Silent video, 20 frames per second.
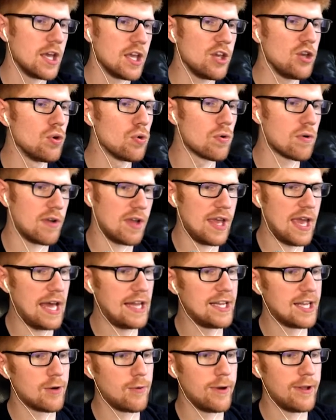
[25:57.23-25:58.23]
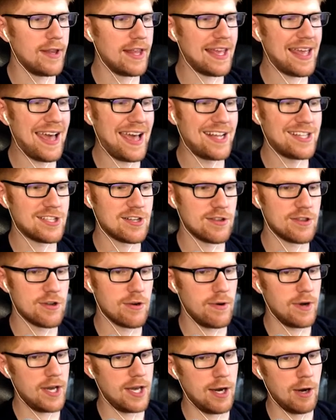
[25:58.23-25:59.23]
Yuri eloquently guides her
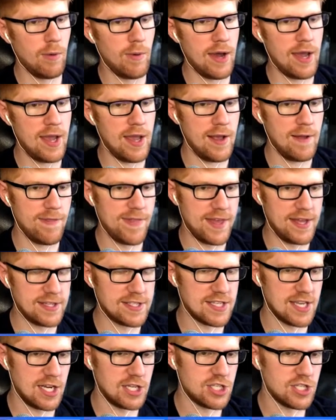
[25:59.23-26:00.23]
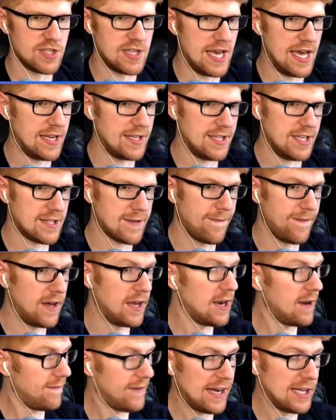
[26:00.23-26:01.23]
through it in a way that's such that it's
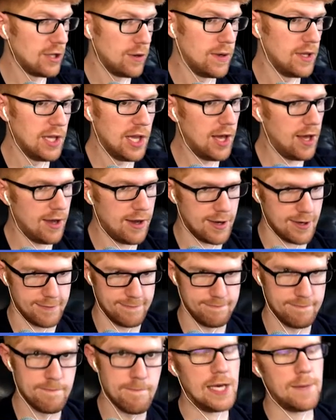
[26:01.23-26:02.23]
fun to follow along.